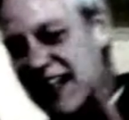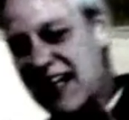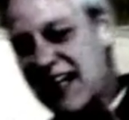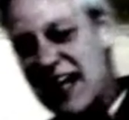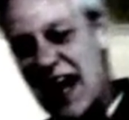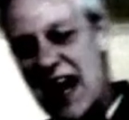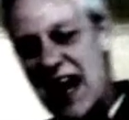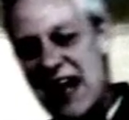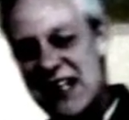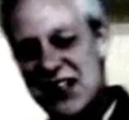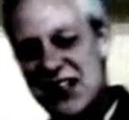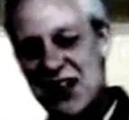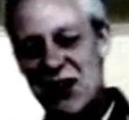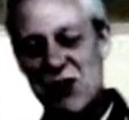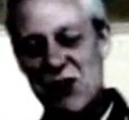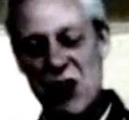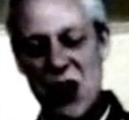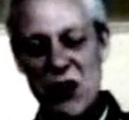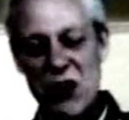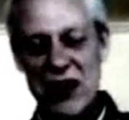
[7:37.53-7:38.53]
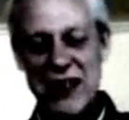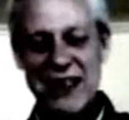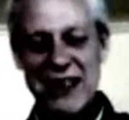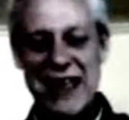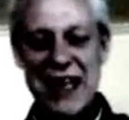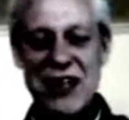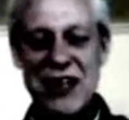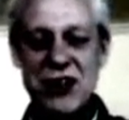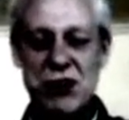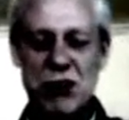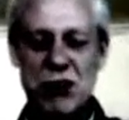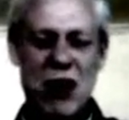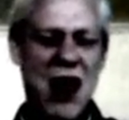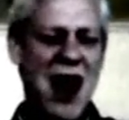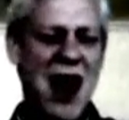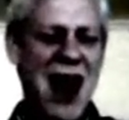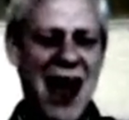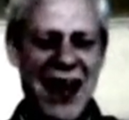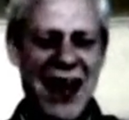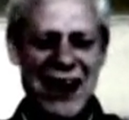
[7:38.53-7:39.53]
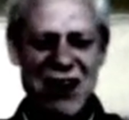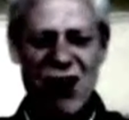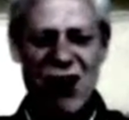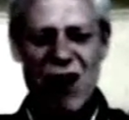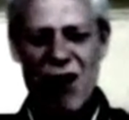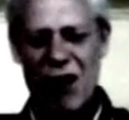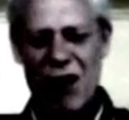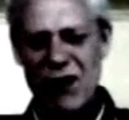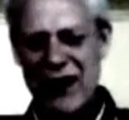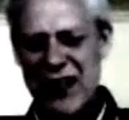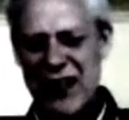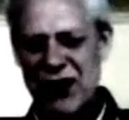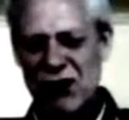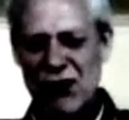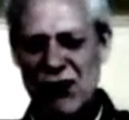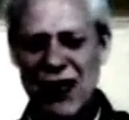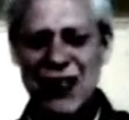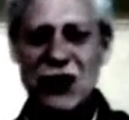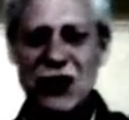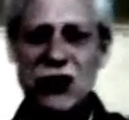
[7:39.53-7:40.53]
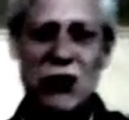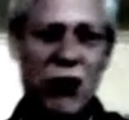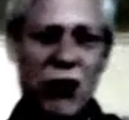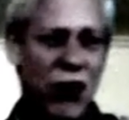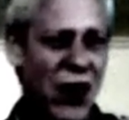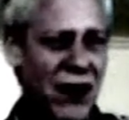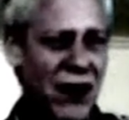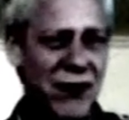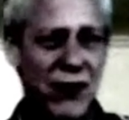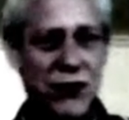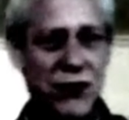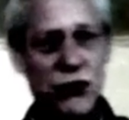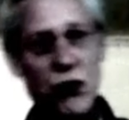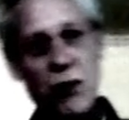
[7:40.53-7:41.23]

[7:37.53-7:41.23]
The guys that wrote it, they tried so much.